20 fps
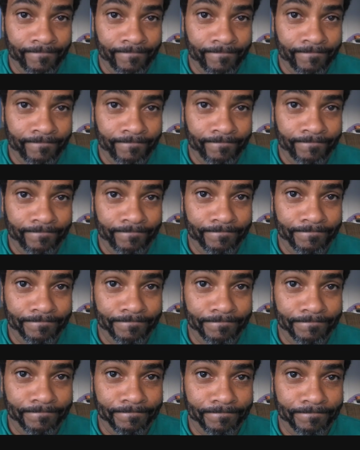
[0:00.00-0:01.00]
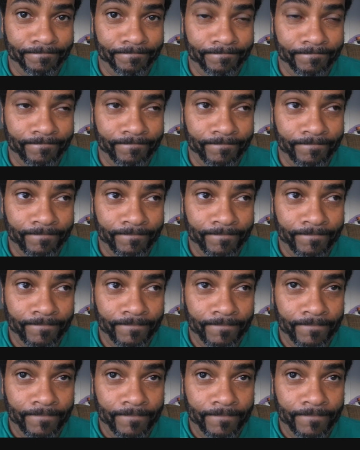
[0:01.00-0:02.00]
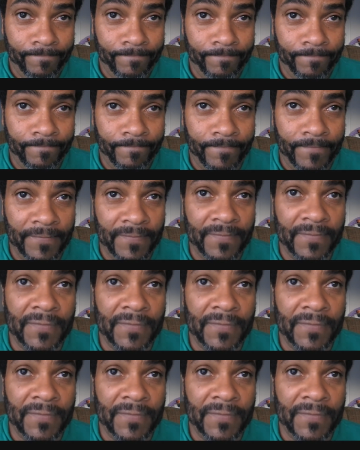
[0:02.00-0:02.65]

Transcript: Nobody speaks.